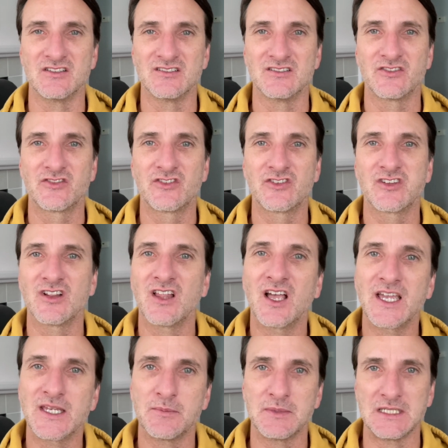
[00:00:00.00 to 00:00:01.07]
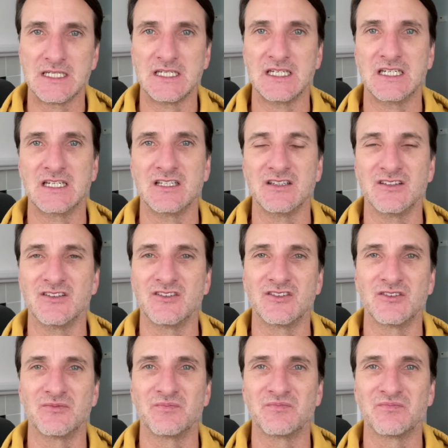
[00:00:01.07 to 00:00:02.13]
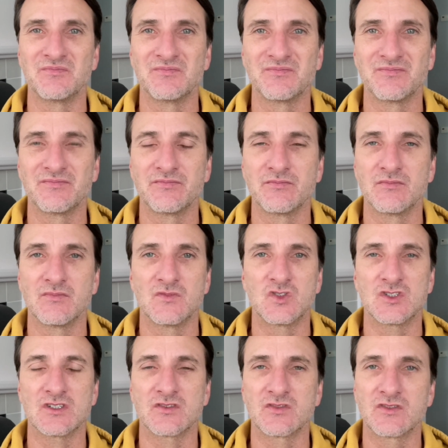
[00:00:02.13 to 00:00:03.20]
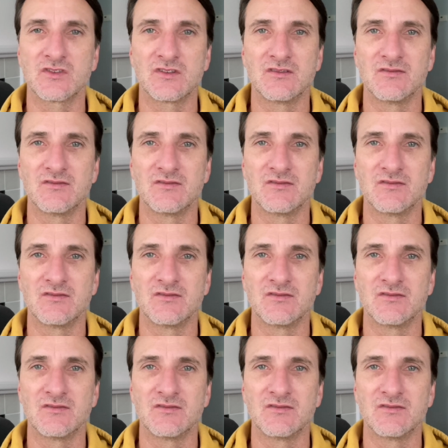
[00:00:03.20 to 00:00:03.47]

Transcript: slimy and just